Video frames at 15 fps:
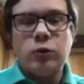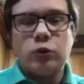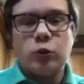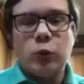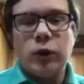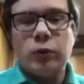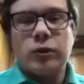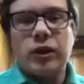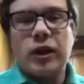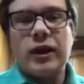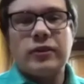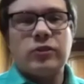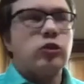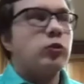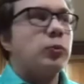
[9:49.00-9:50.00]
weird with hot
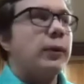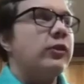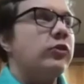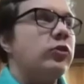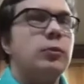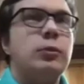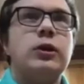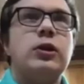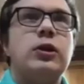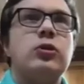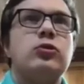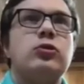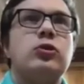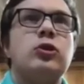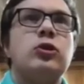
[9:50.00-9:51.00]
and spicy
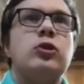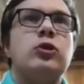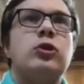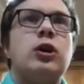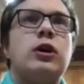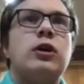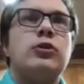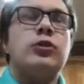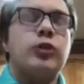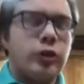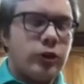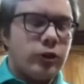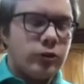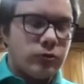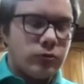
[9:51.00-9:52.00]
because
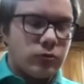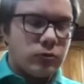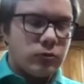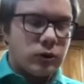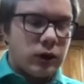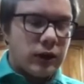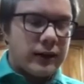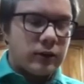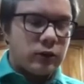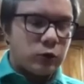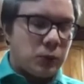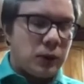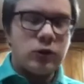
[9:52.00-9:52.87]
their, I guess,